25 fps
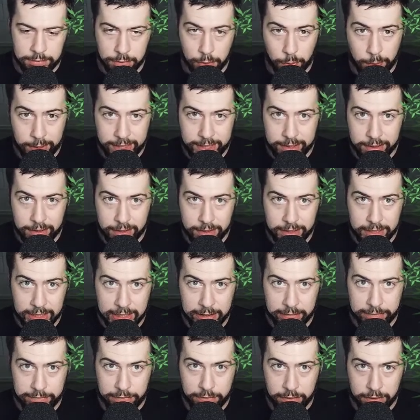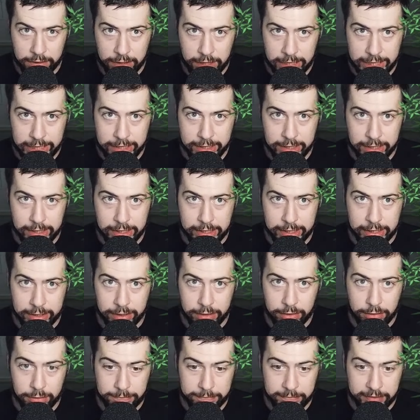We're waiting on that fourth land again.
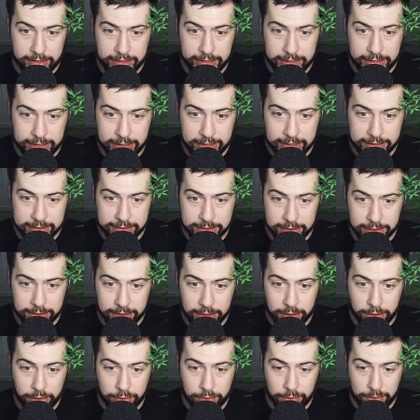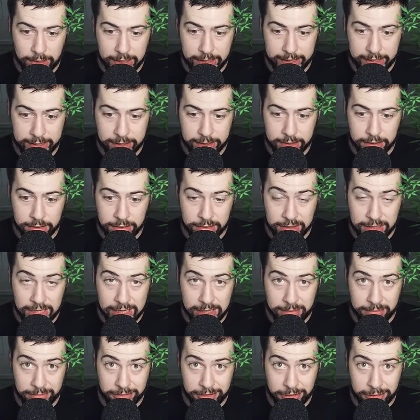Hopefully it doesn't go like
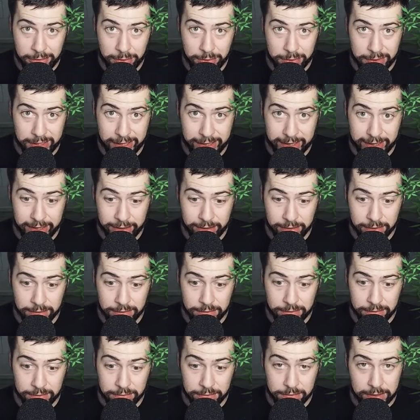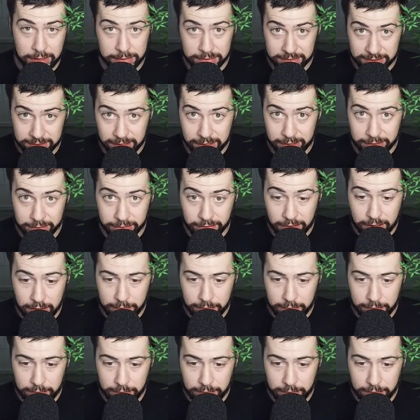game two there. That was kind of